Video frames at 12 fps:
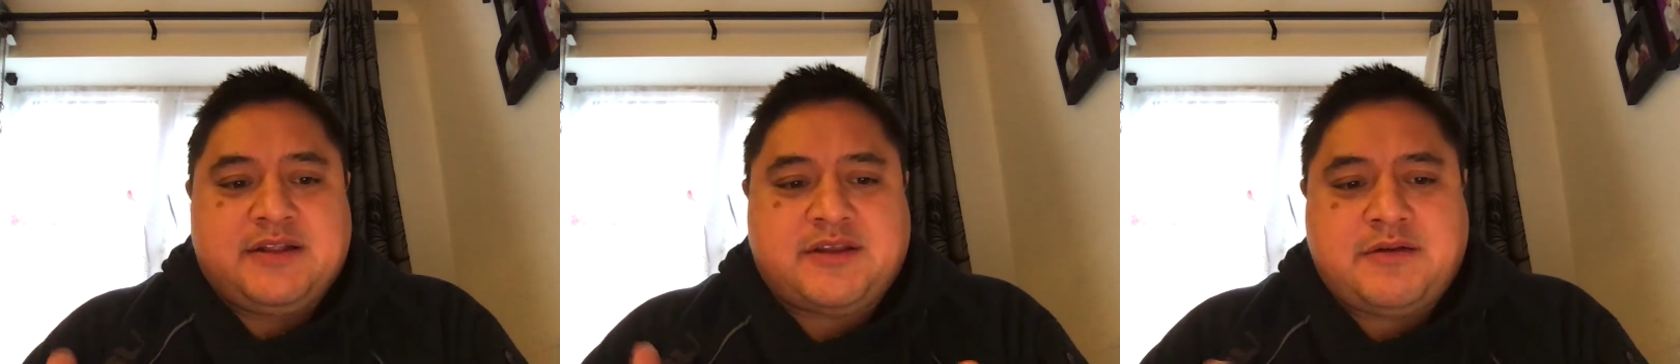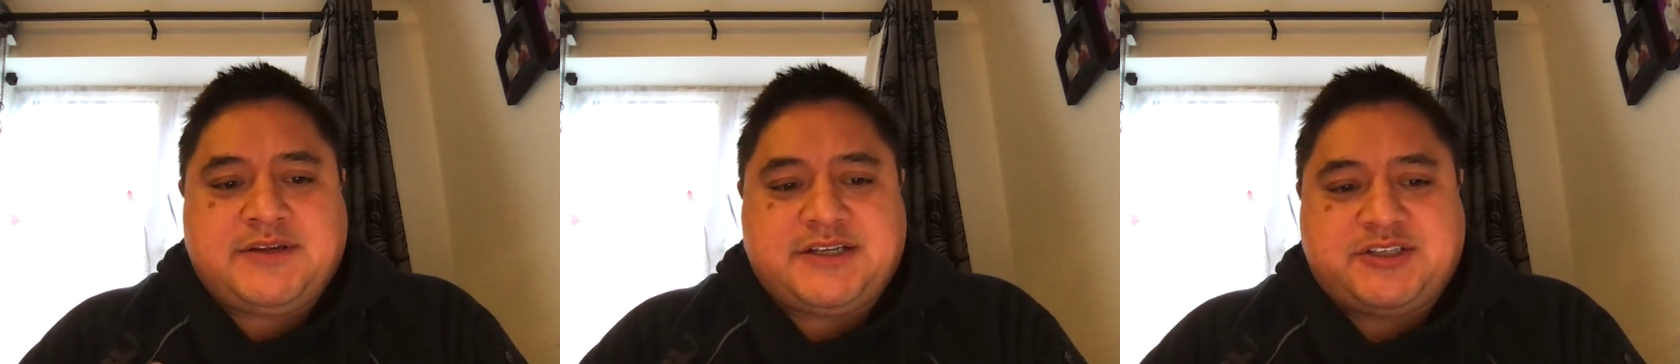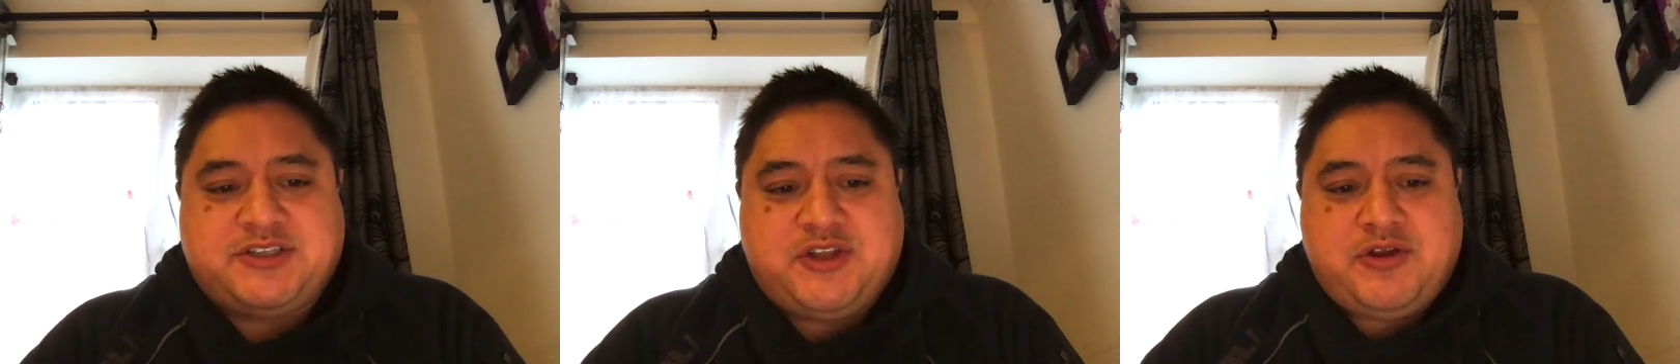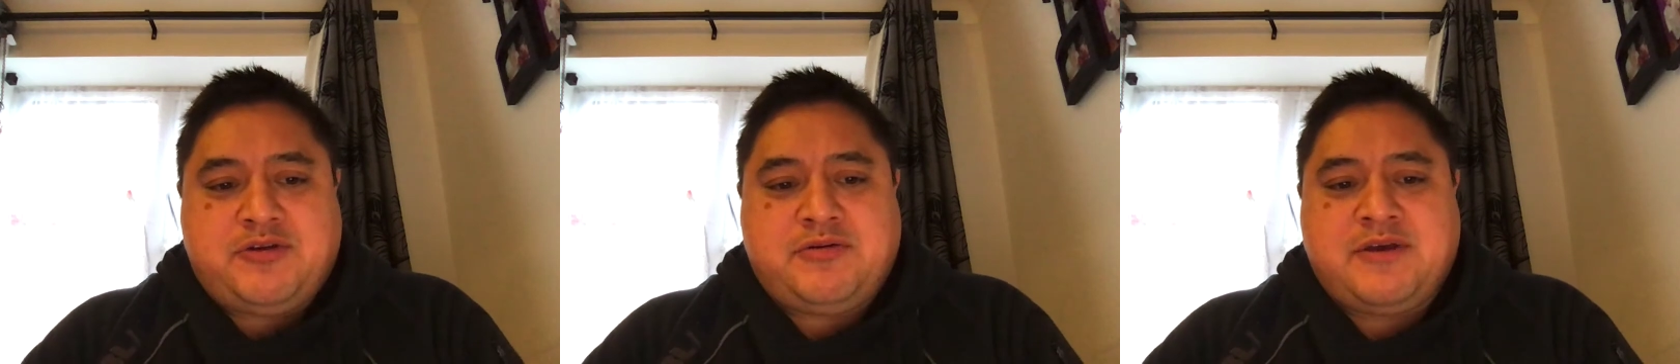Don't just
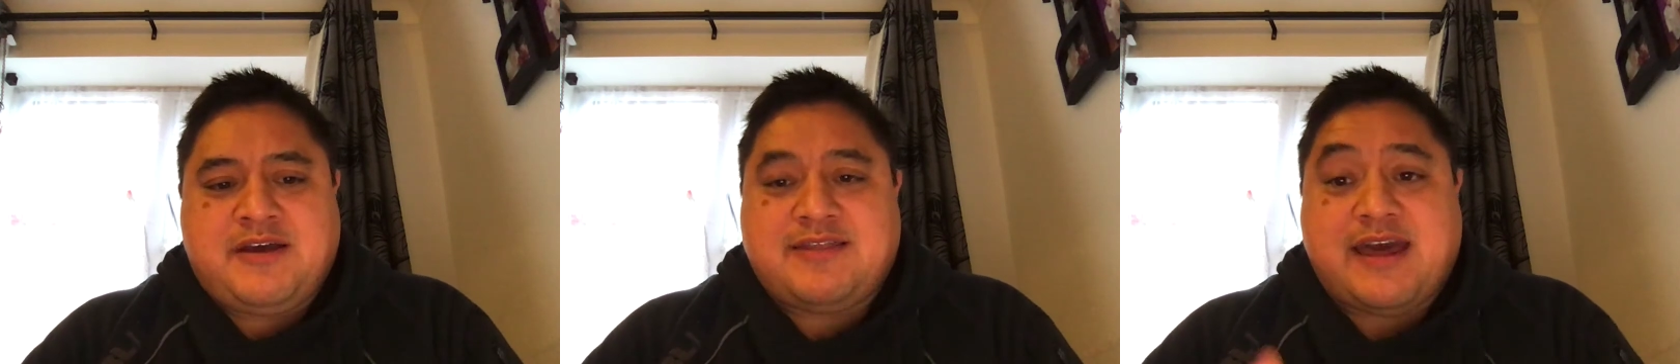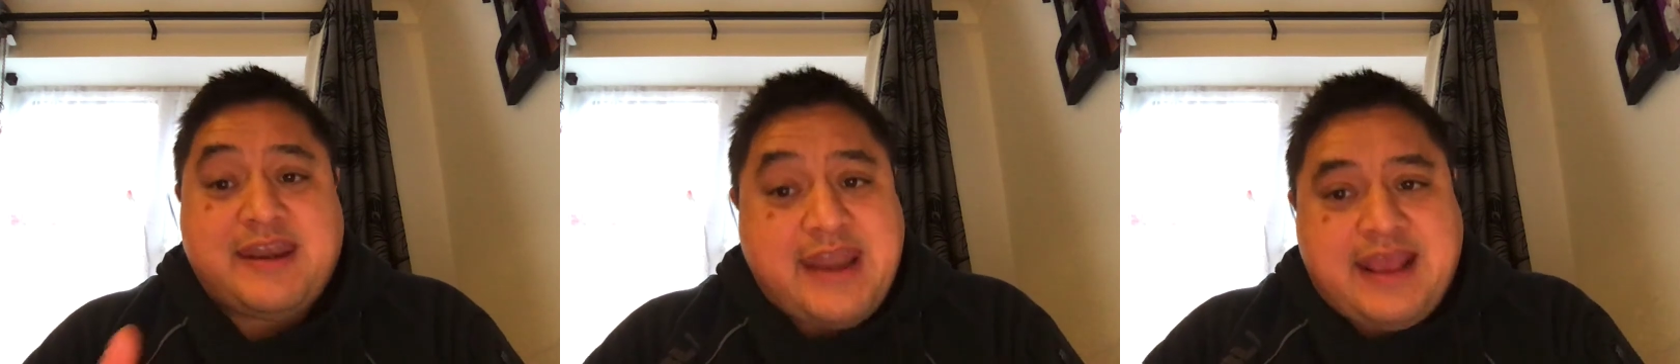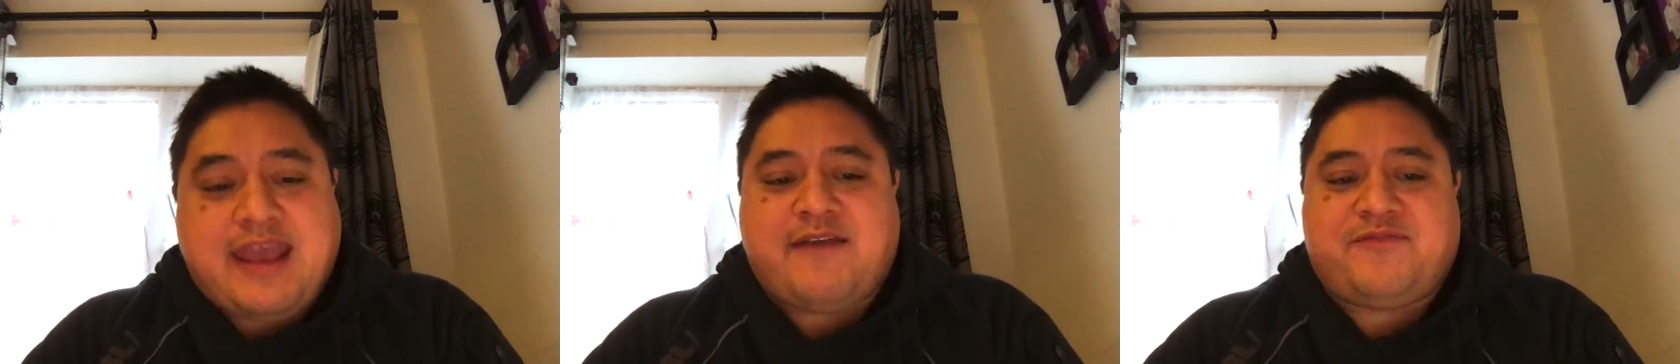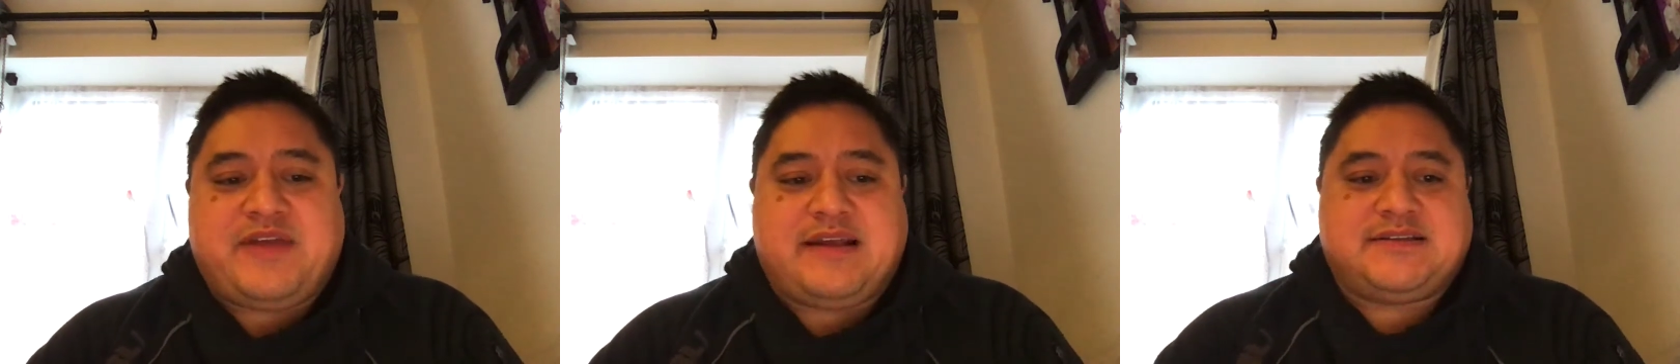do that
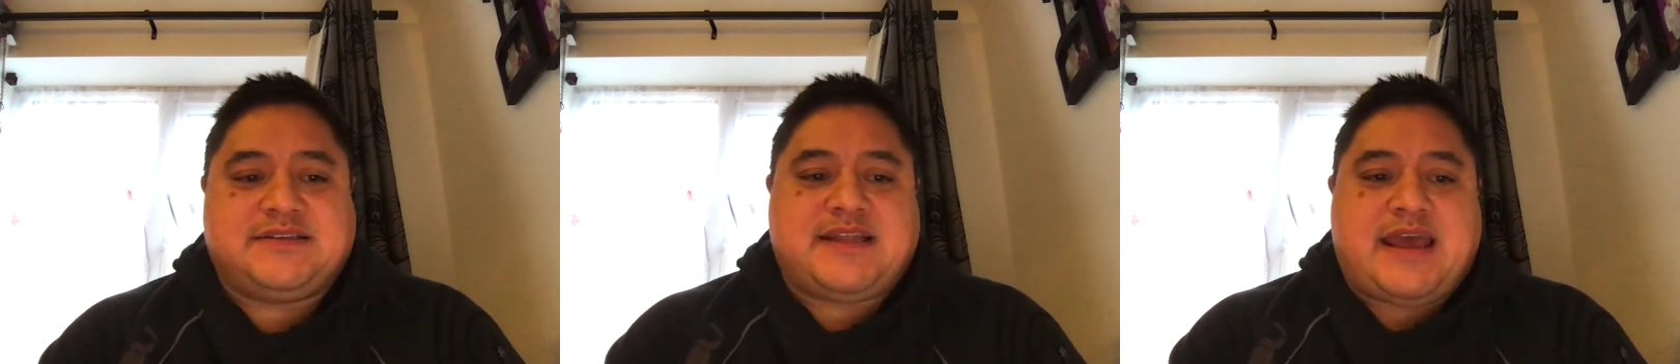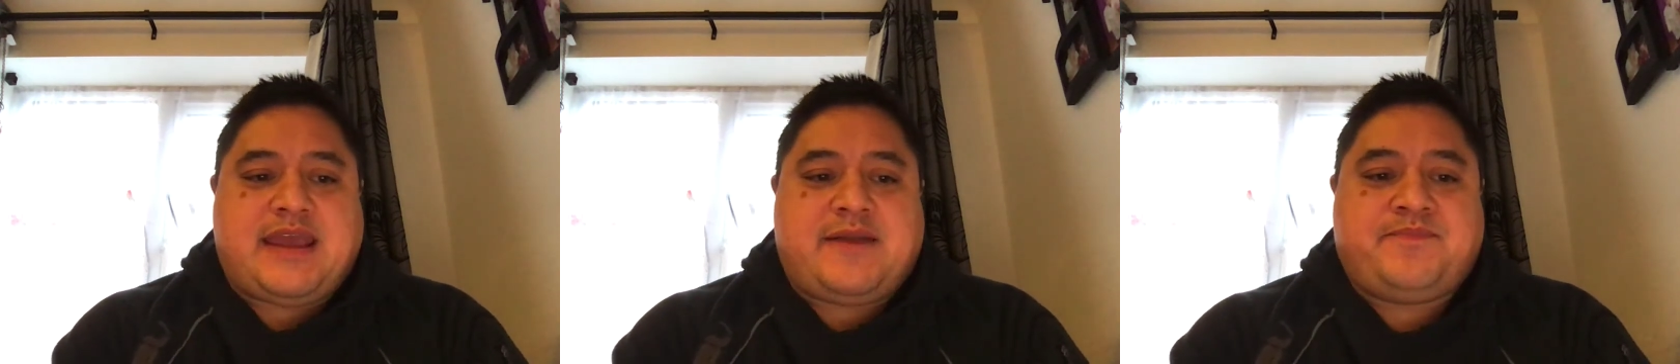negative thing today,